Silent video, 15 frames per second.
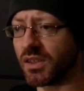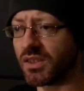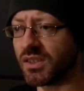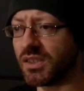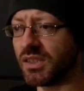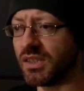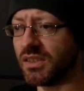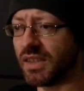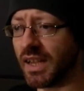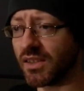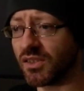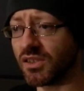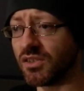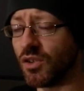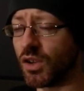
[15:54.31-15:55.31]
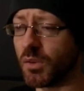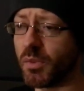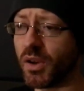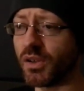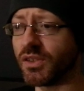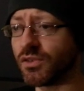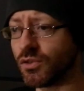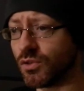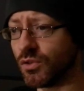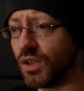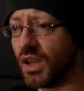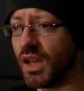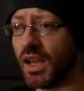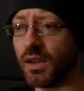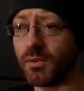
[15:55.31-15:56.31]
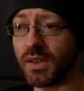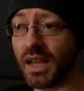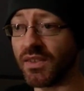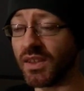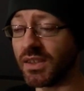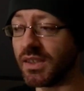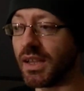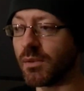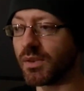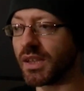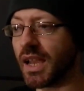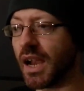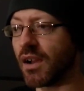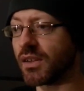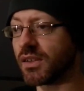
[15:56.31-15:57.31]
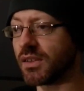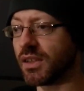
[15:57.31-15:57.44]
She is actually not a Mary Sue, and I'm glad they did that with the character.